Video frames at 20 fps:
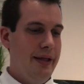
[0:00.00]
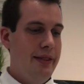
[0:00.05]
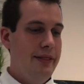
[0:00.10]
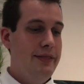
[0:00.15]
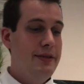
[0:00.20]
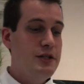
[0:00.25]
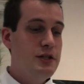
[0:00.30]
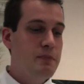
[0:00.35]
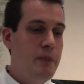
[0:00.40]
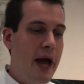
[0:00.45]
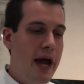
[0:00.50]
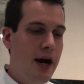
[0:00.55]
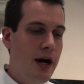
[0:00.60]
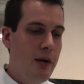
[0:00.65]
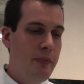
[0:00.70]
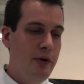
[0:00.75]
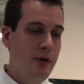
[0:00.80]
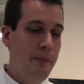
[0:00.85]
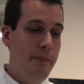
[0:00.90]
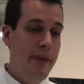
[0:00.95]
This
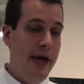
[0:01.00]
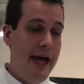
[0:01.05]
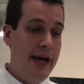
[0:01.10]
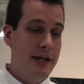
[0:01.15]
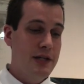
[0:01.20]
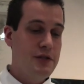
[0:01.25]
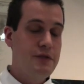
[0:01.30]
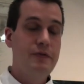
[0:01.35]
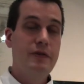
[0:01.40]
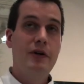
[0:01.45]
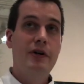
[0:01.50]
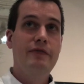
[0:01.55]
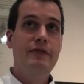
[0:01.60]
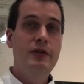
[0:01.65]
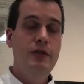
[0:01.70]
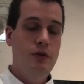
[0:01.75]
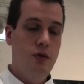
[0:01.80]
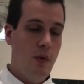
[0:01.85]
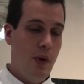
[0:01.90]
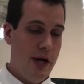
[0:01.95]
parable begs for a
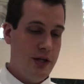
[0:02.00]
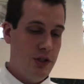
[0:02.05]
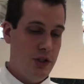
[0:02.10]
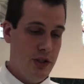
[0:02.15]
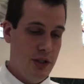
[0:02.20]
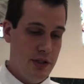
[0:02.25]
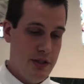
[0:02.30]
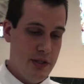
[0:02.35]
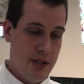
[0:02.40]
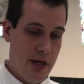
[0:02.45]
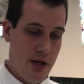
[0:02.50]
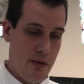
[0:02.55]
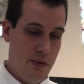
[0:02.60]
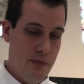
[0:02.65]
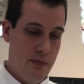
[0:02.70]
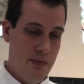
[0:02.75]
few questions, though.